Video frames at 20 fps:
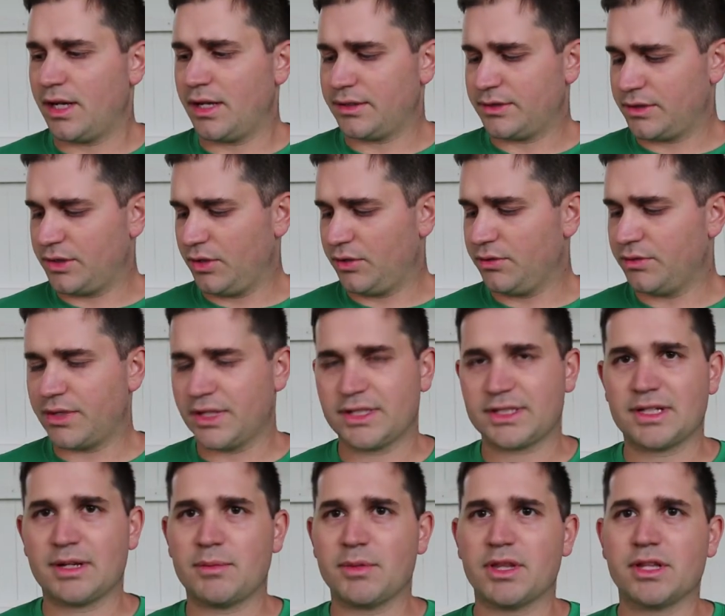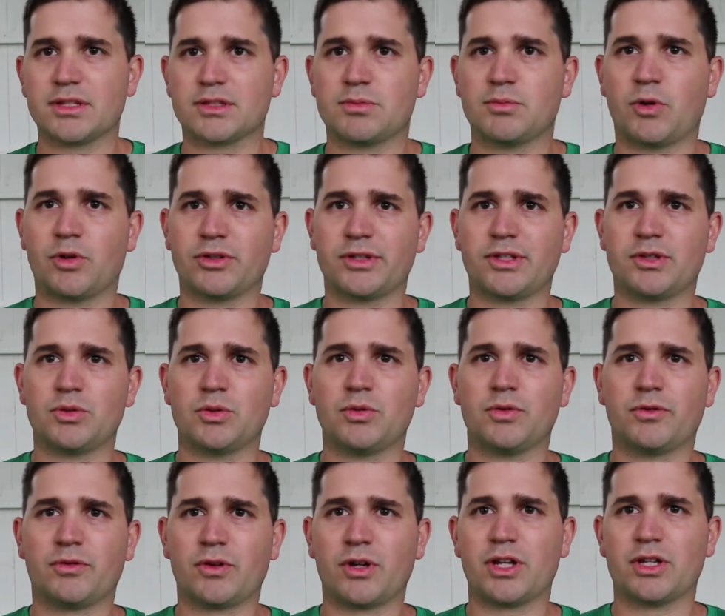So they sent me this
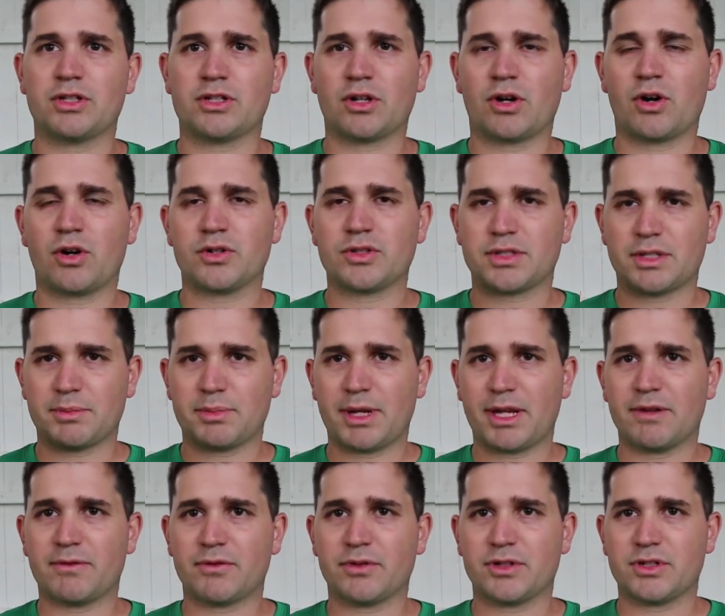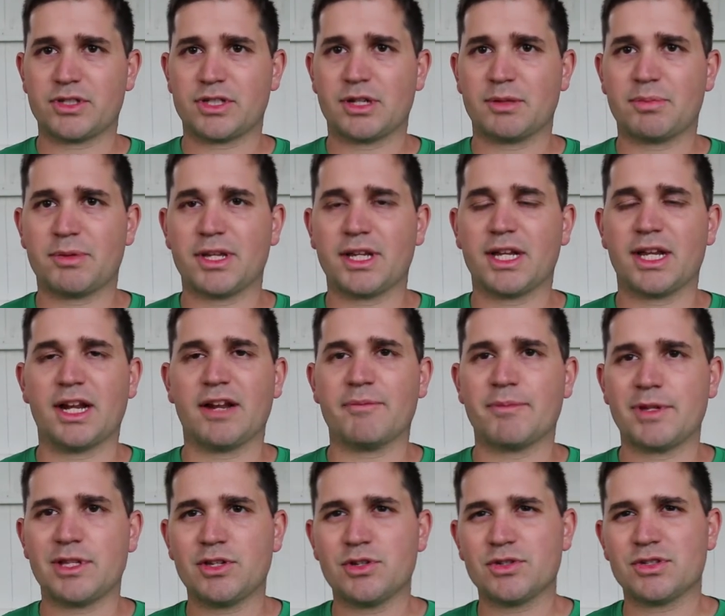multi-tool free of charge, they paid for the shipping, and
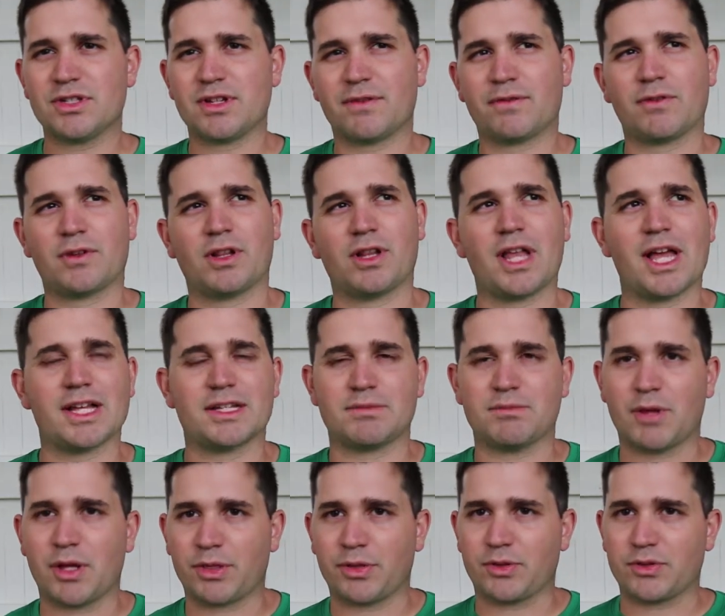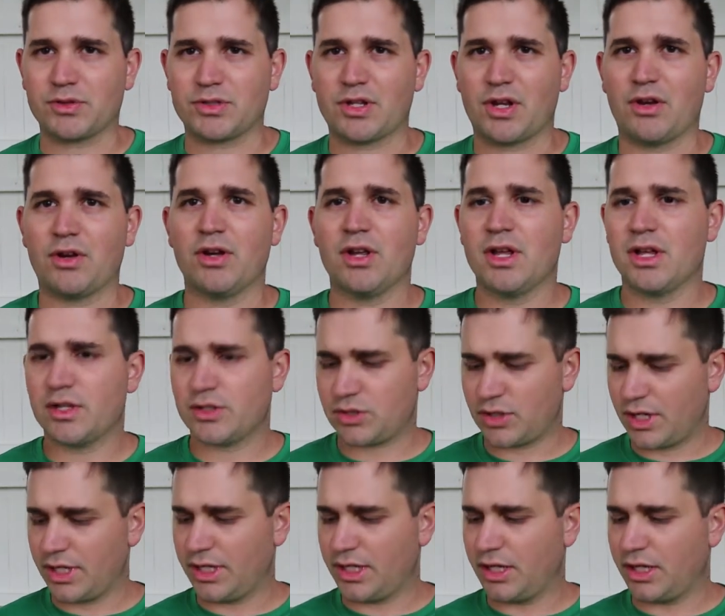I've been using it for the last month or so,
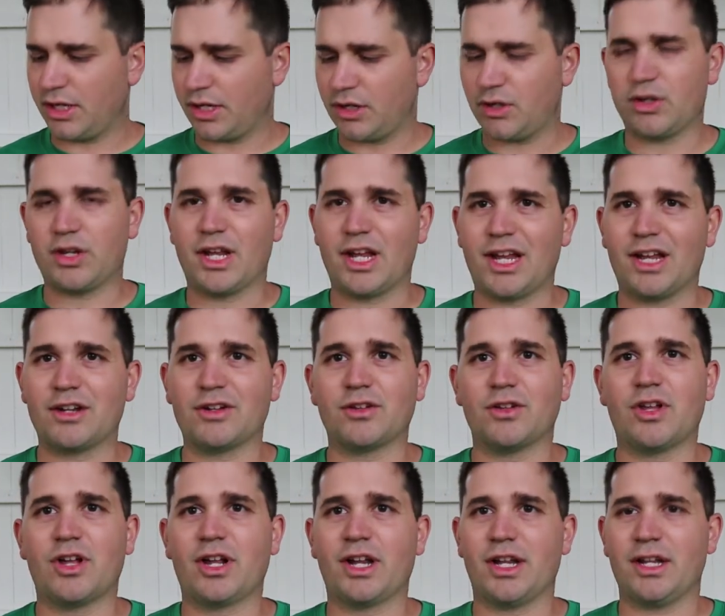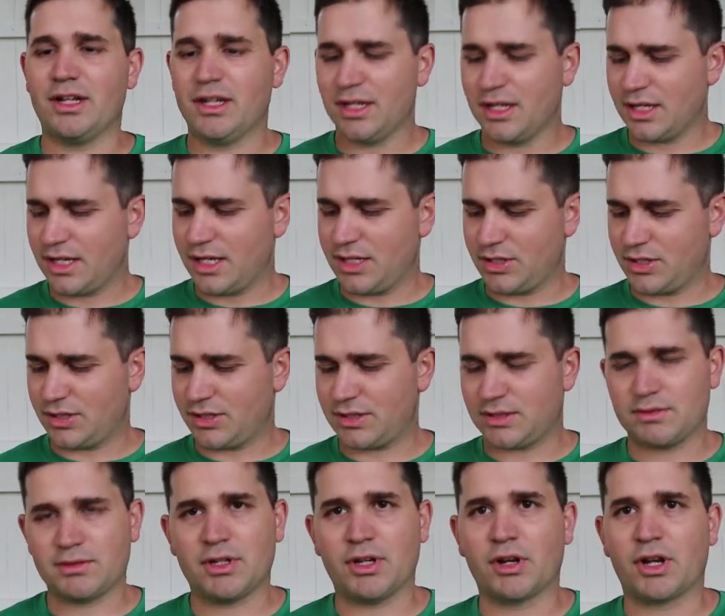trying to get a good handle on it, and
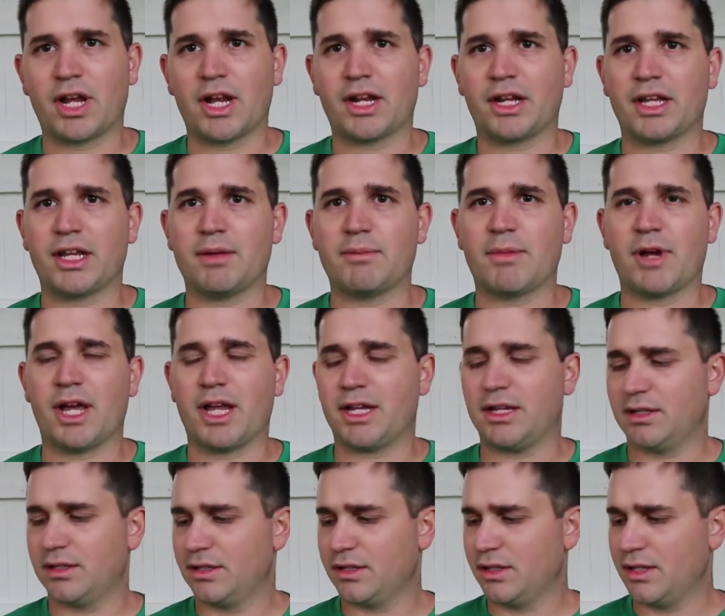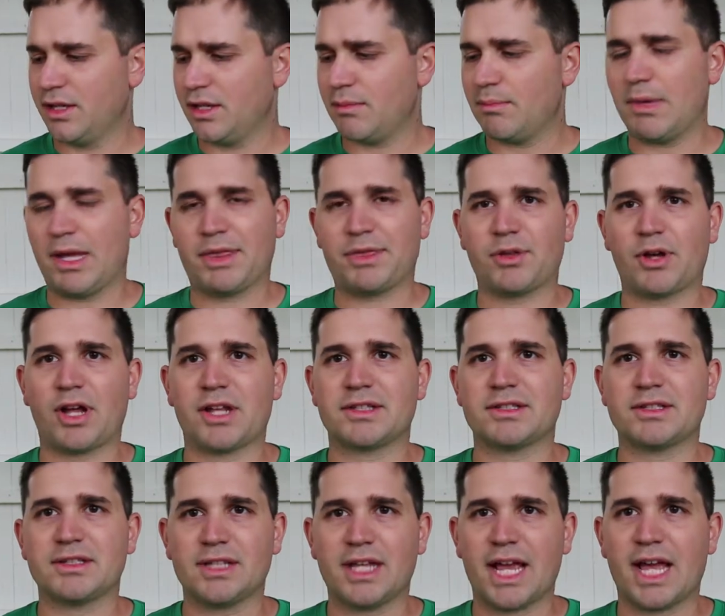just, you know, kind of get my
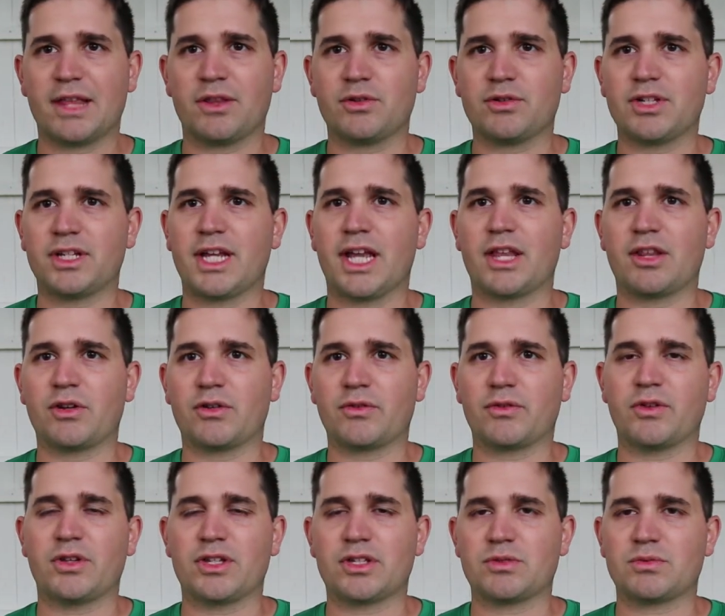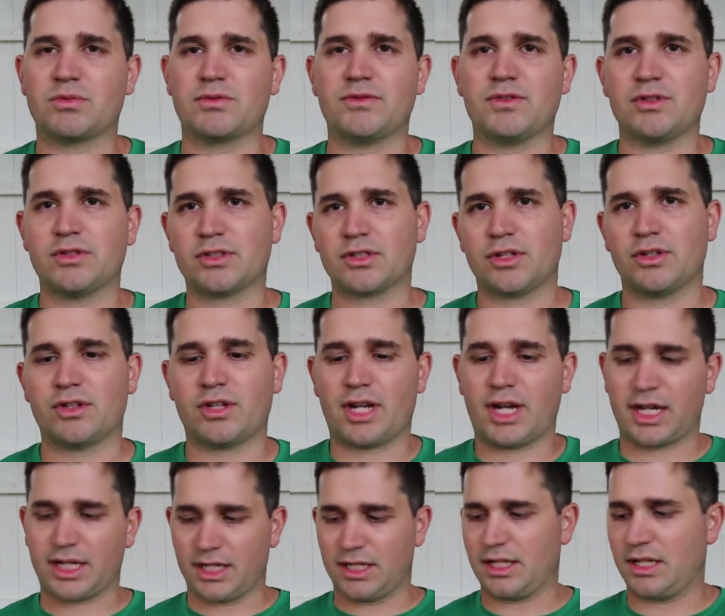thoughts gathered together for this review so that
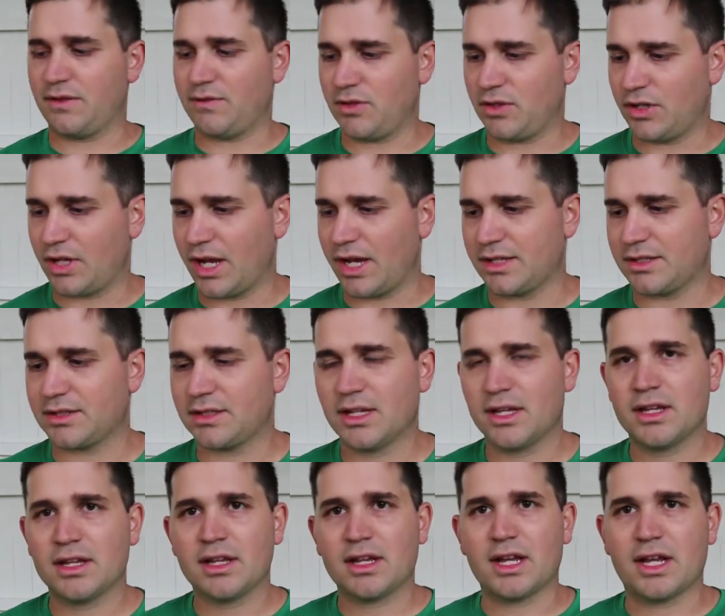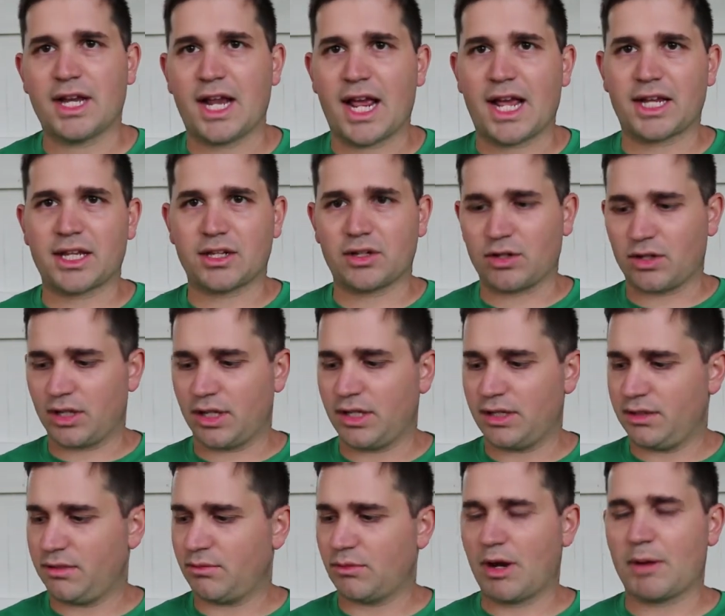I could give you guys an
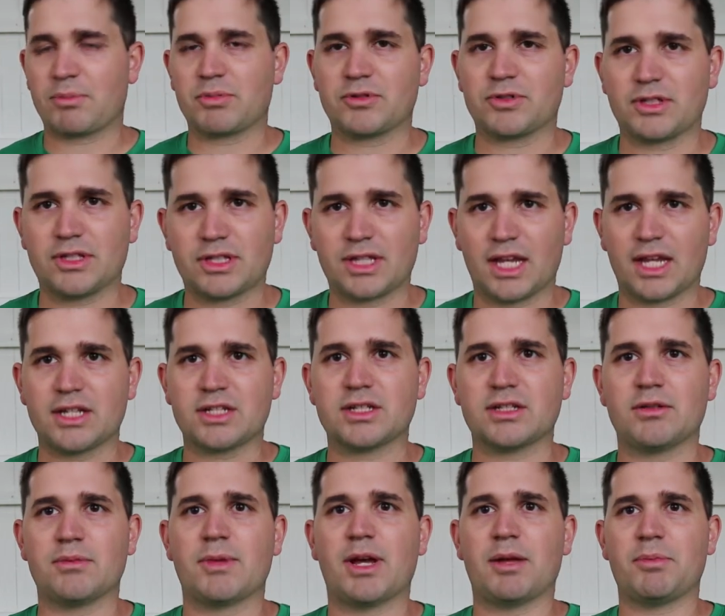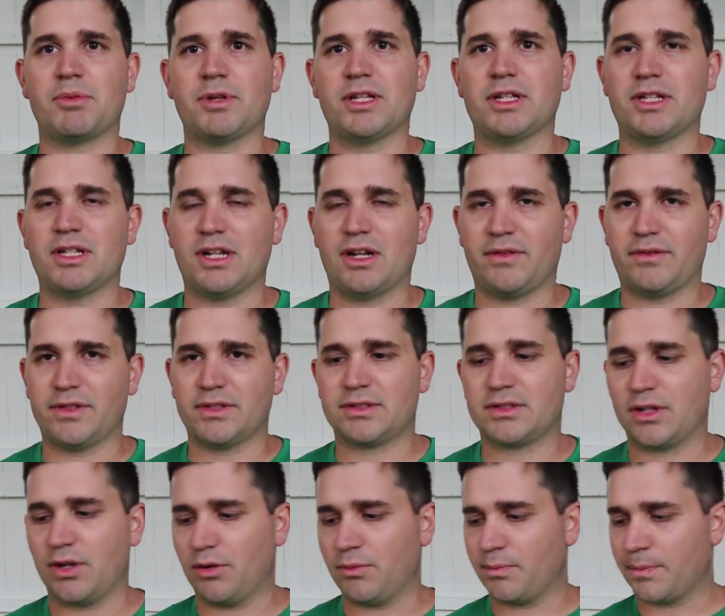accurate representation of my opinion of it.
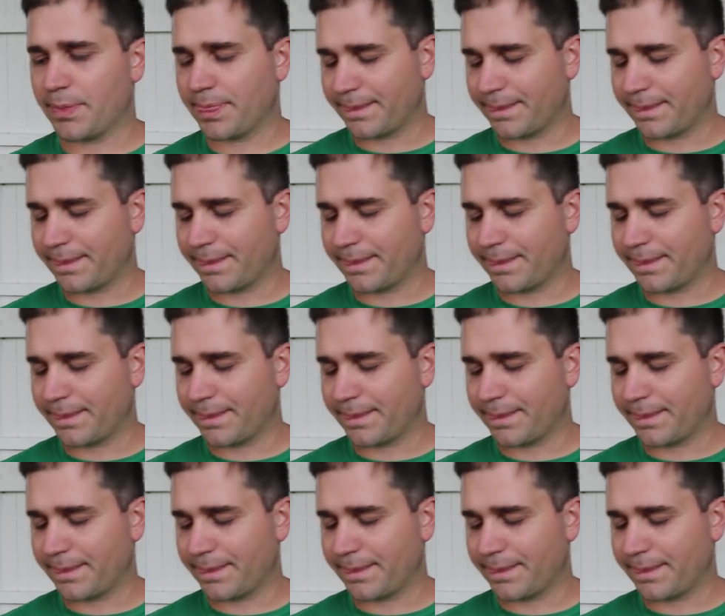So